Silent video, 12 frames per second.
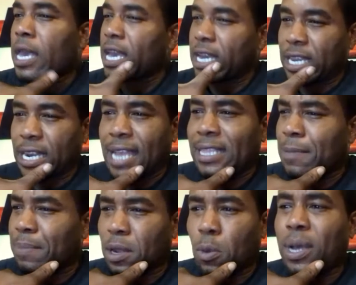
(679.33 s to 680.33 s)
It
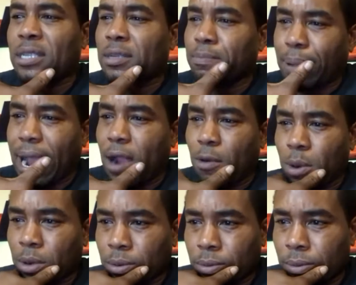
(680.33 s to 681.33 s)
connected, but it wasn't power.
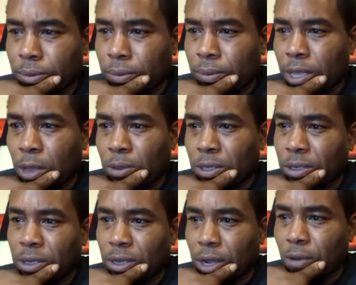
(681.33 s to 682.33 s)
It was,
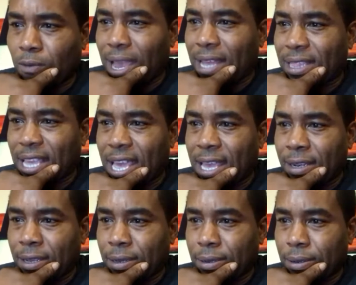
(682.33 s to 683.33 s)
right at the end.